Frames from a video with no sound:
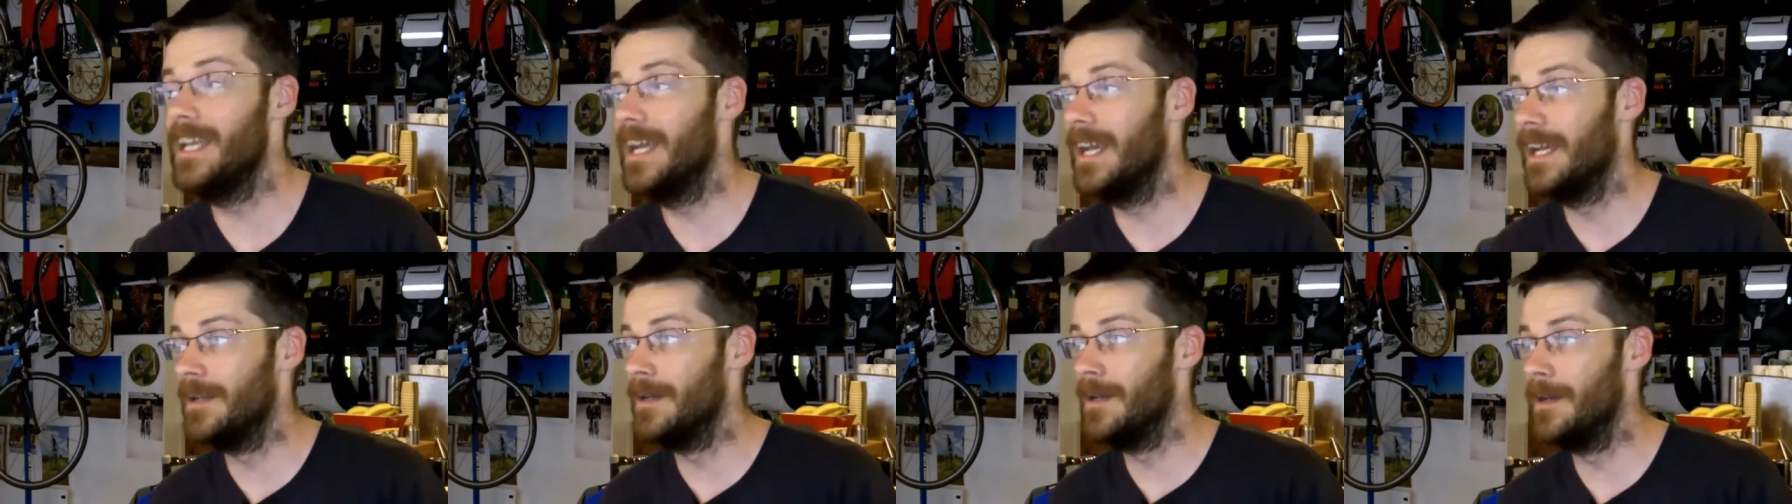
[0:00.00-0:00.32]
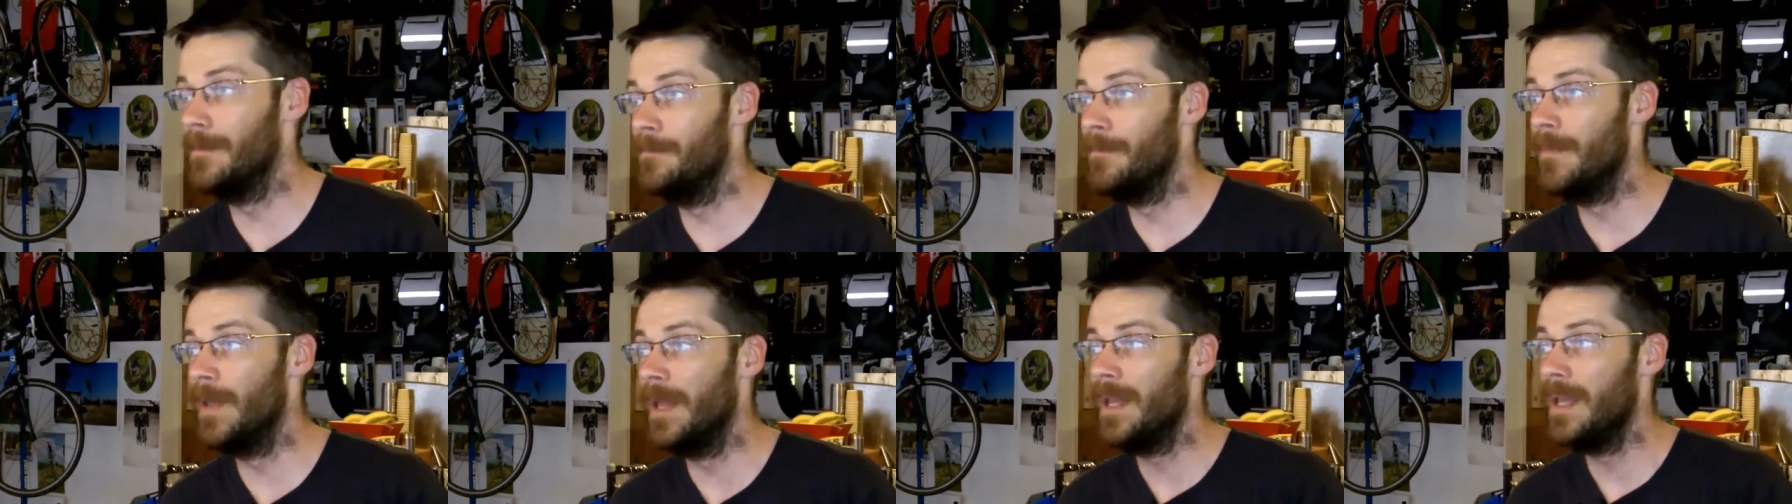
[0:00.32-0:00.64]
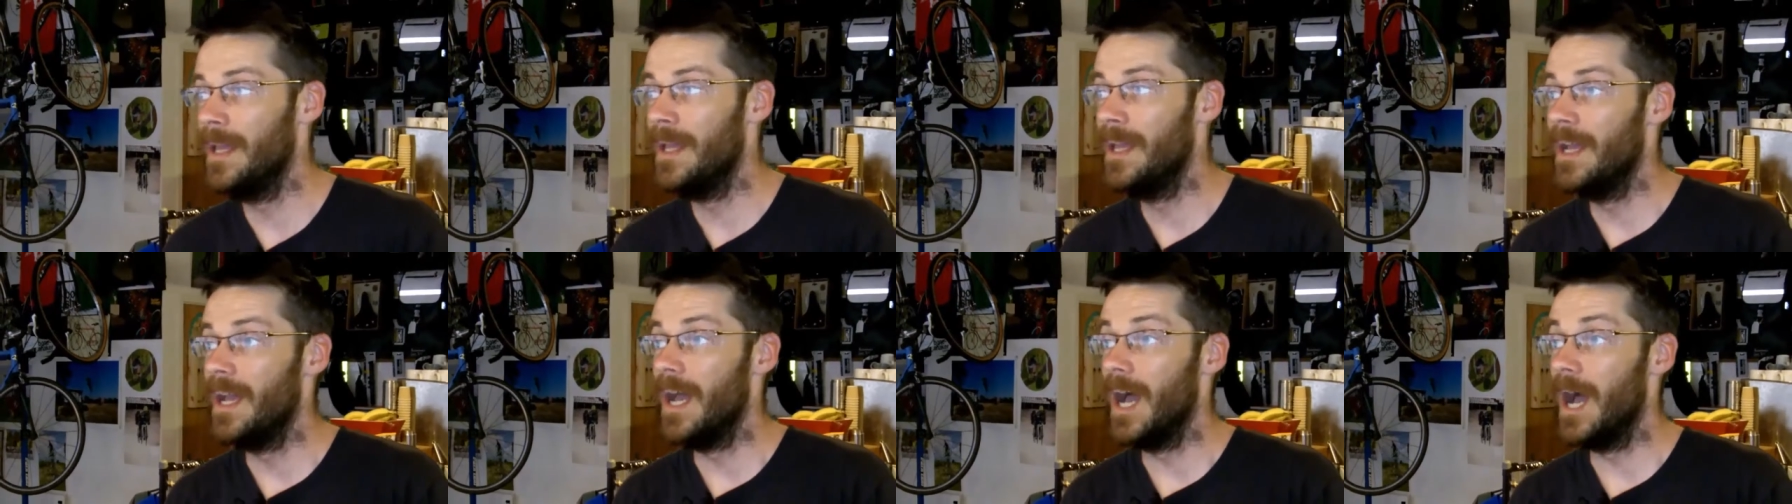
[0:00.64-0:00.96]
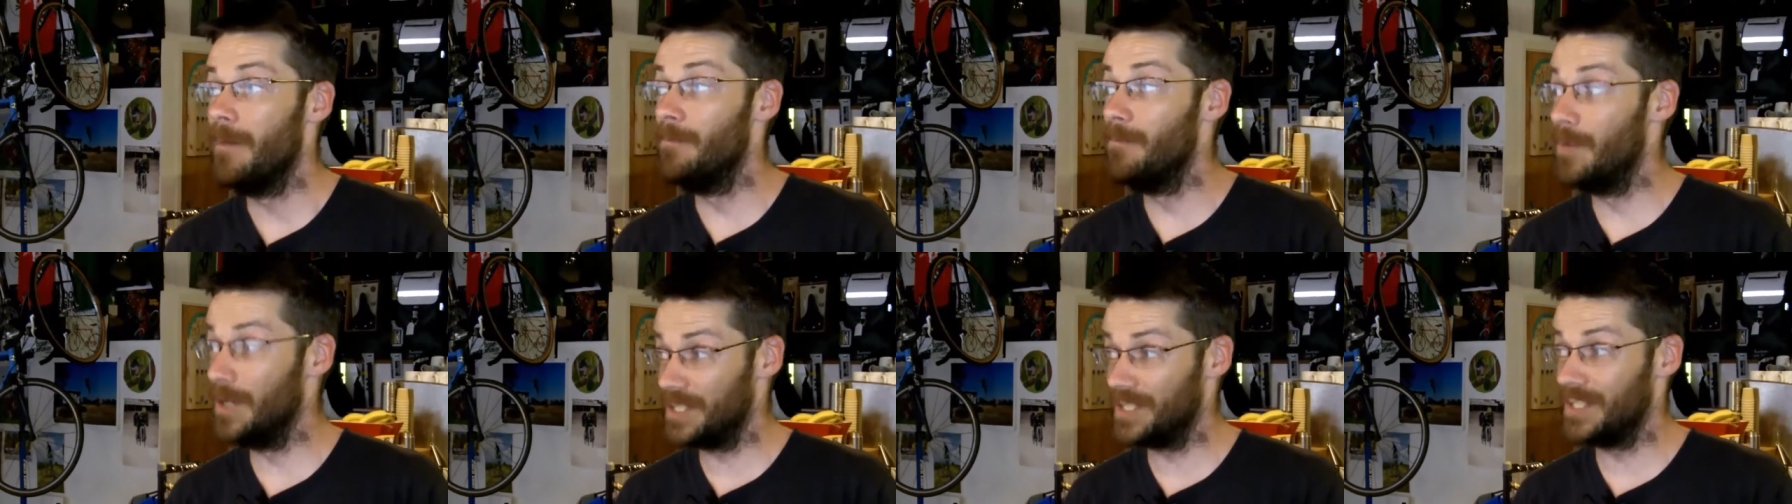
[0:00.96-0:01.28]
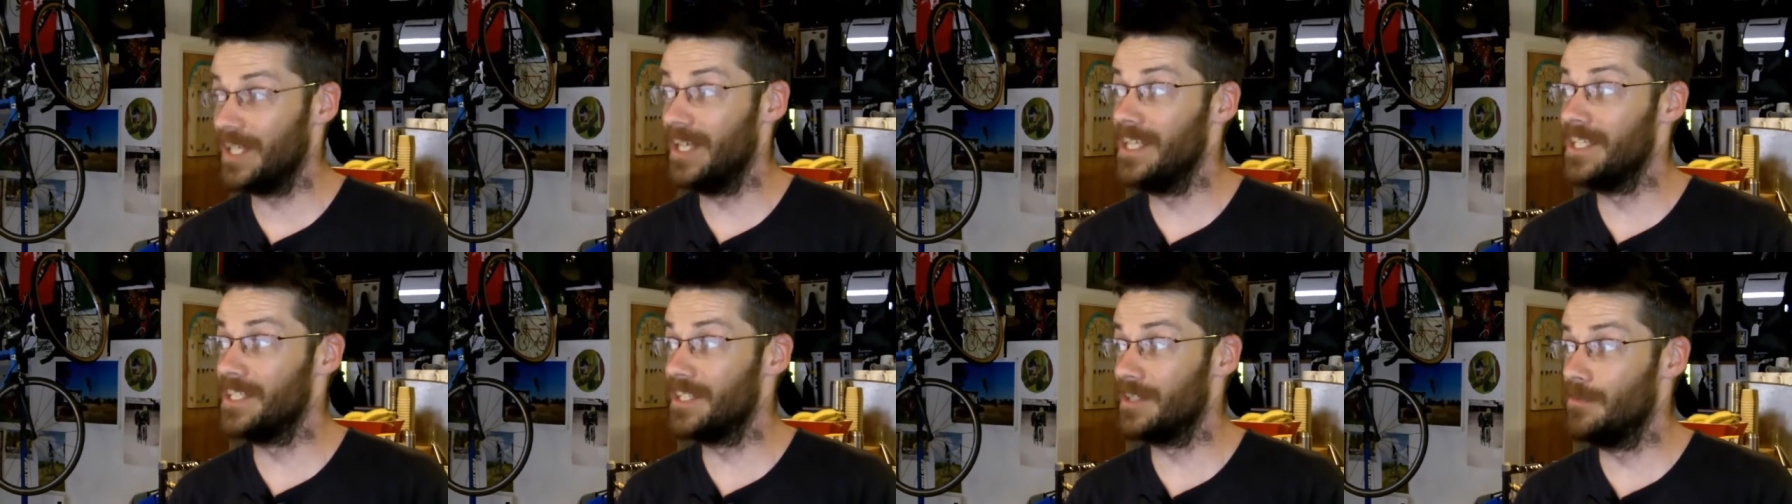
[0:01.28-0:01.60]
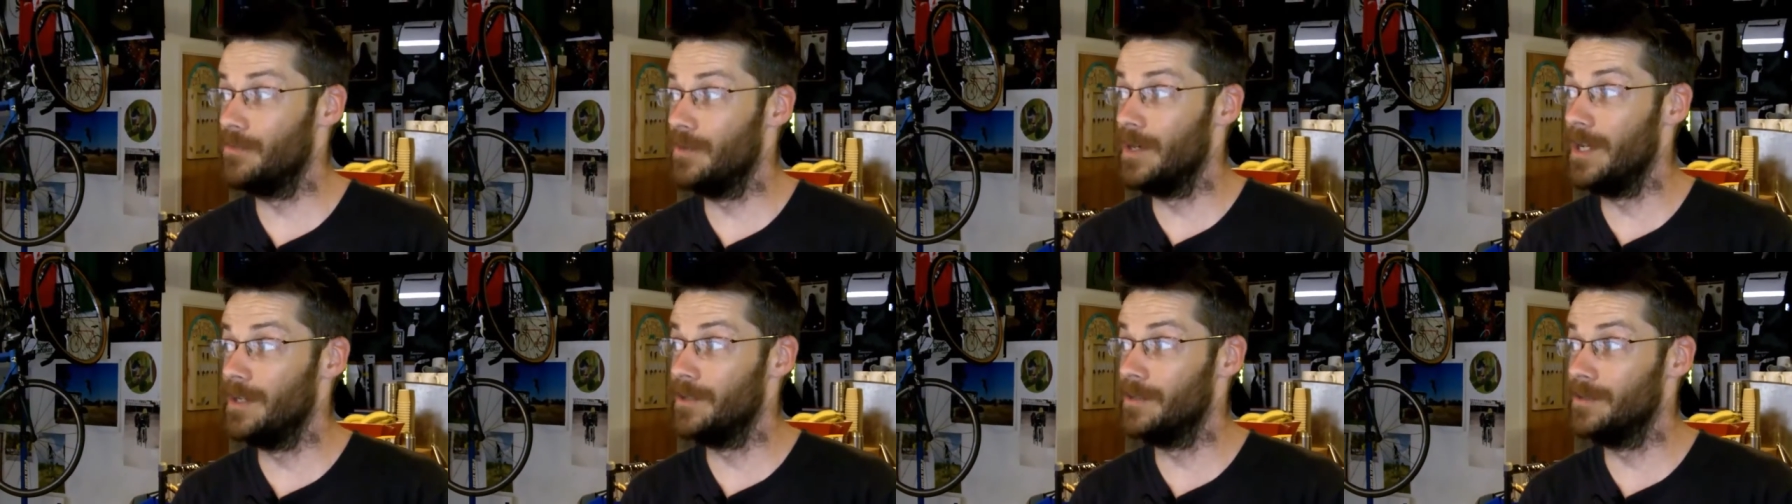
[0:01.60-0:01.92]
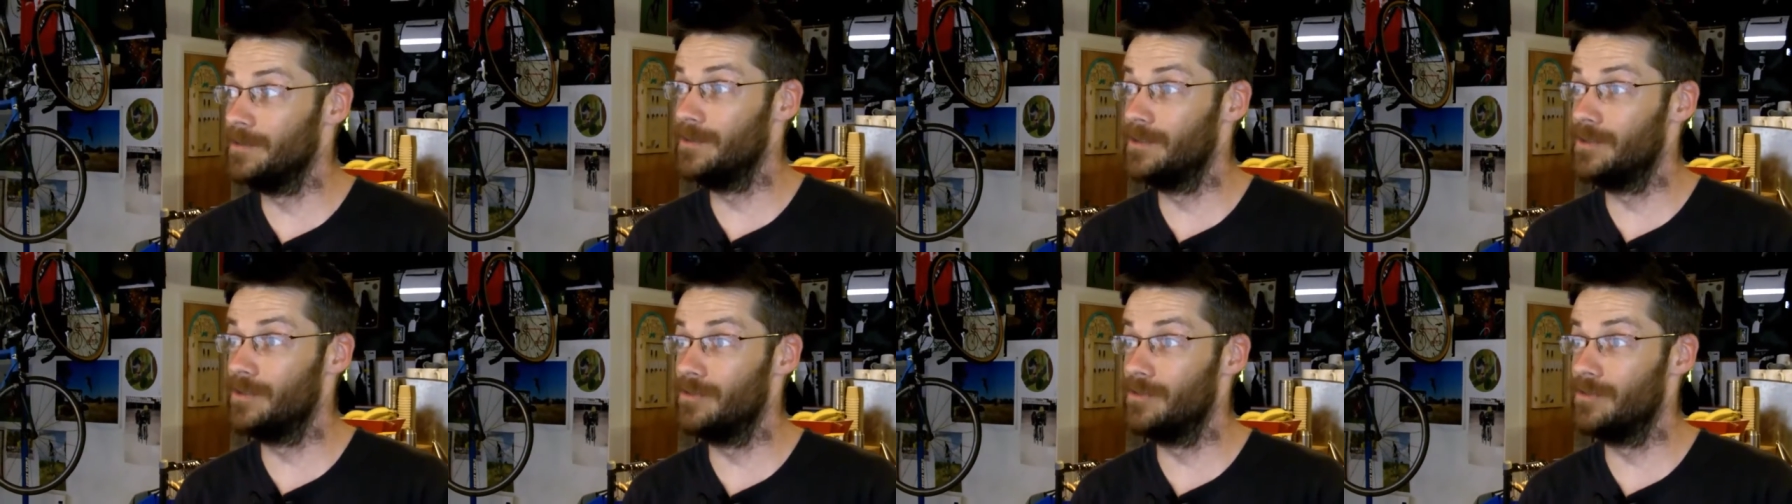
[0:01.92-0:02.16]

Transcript: And Bristol is a real